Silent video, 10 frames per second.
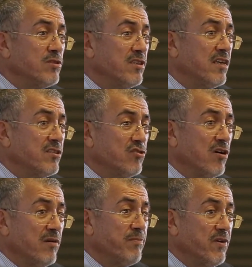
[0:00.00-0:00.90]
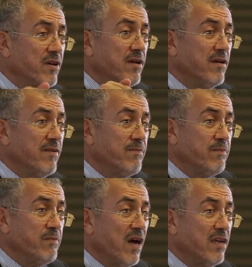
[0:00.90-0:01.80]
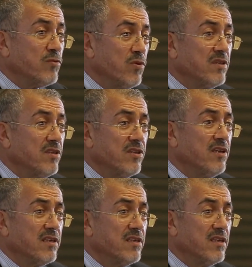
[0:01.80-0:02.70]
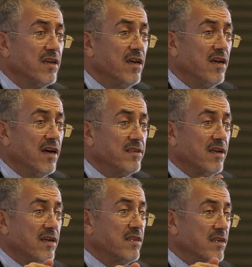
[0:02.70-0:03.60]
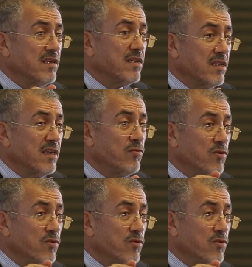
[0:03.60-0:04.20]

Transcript: their job by 2030, and I think there